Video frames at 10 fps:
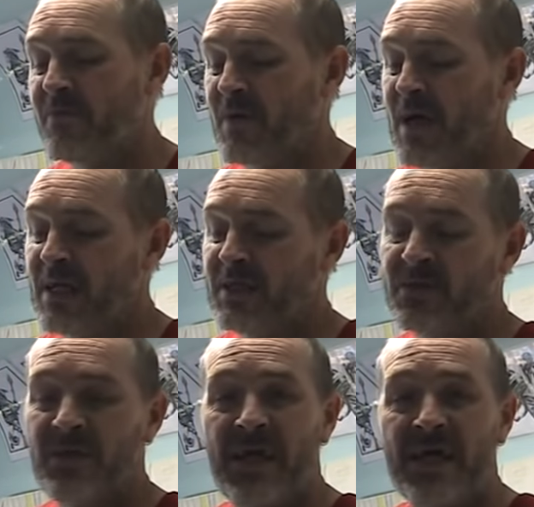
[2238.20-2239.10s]
in regards
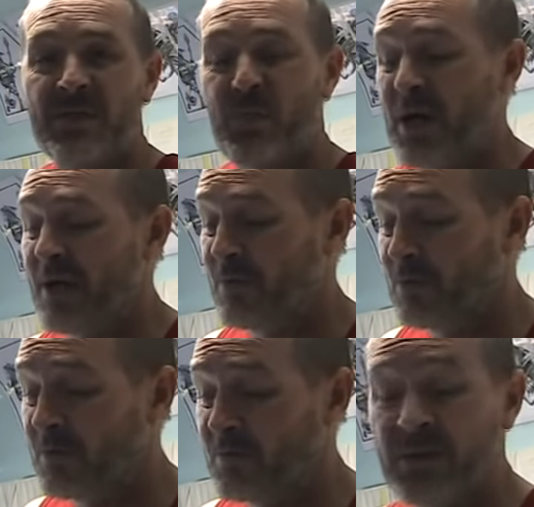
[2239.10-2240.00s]
to accounts
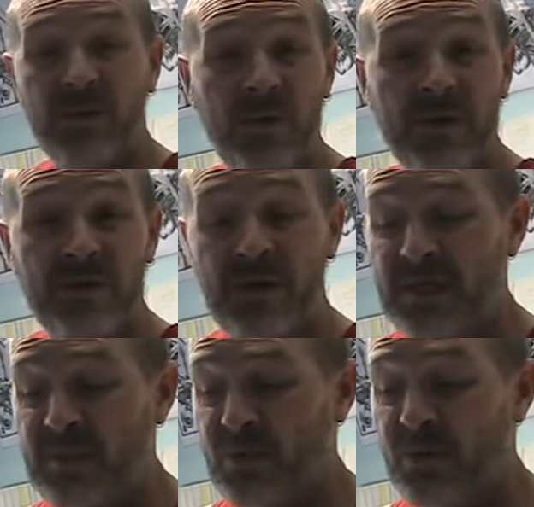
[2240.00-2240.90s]
payable with Auckland
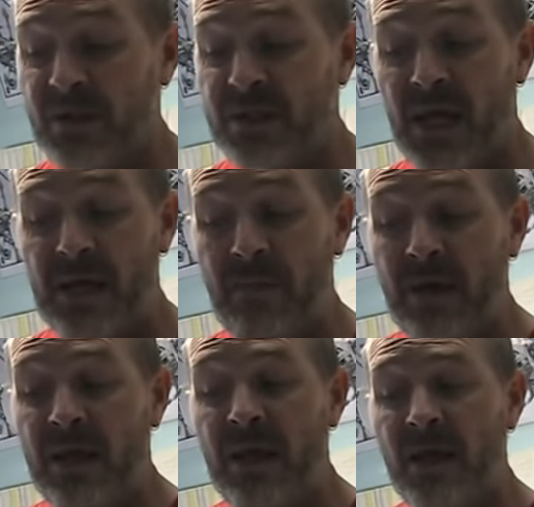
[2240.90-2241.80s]
Transport, it's
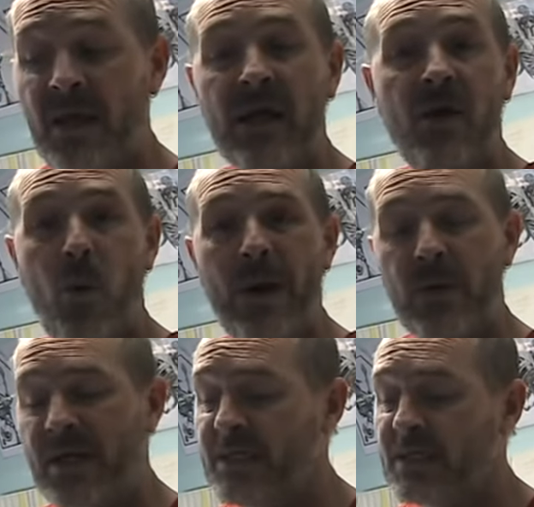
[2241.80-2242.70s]
AP
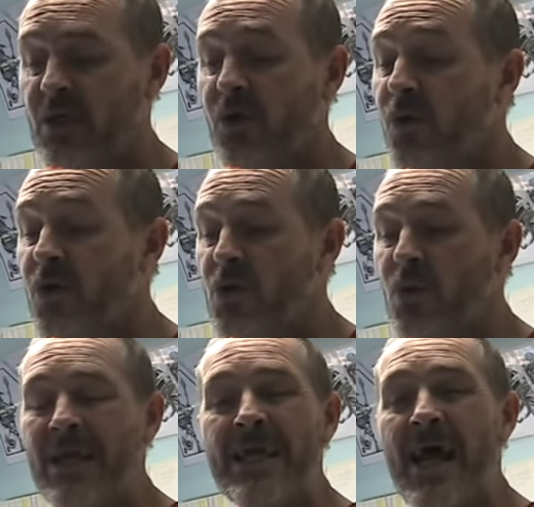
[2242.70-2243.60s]
queries,
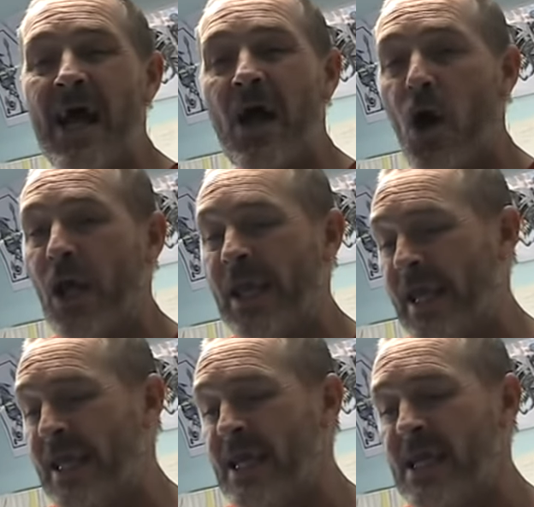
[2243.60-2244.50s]

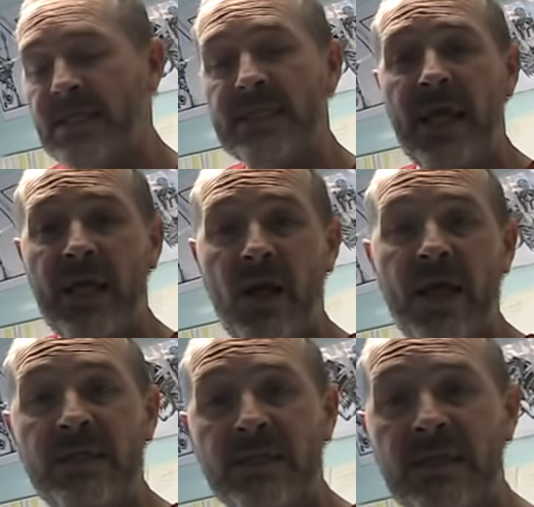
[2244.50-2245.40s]
Q-U-E-R-I-E-S, at
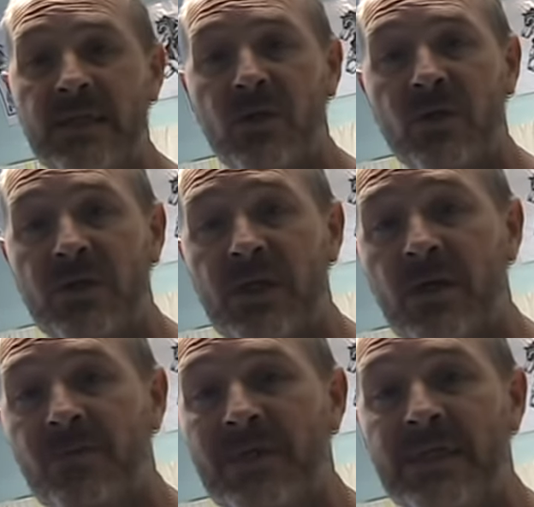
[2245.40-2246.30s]

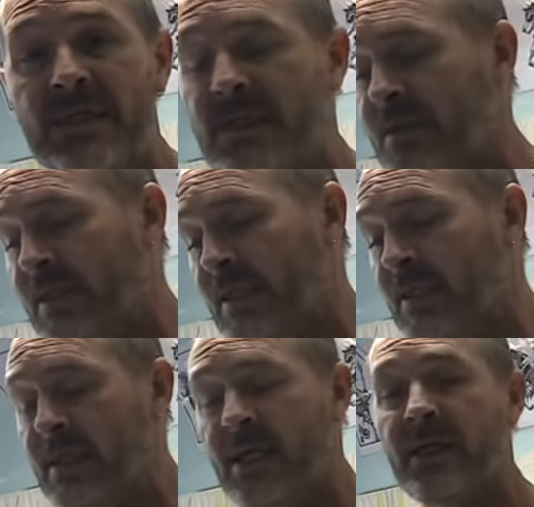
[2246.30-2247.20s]

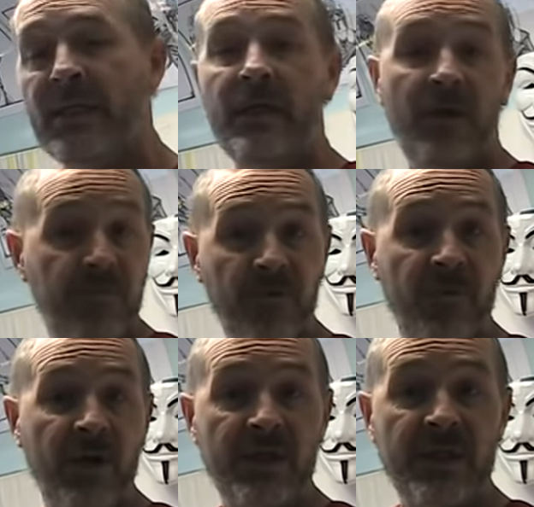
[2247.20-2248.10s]
at.govt.nz. Feel
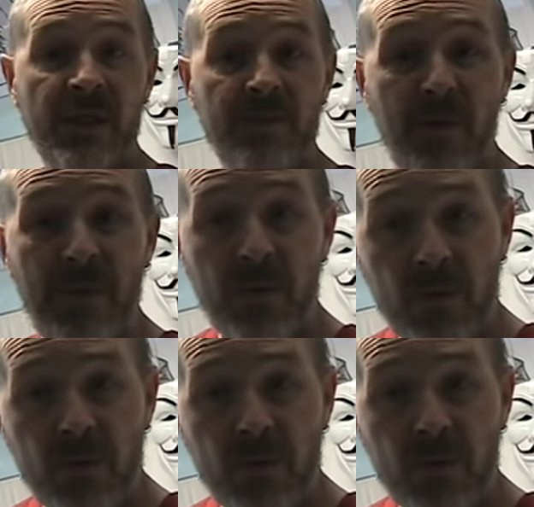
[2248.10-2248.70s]
free to send them a bill.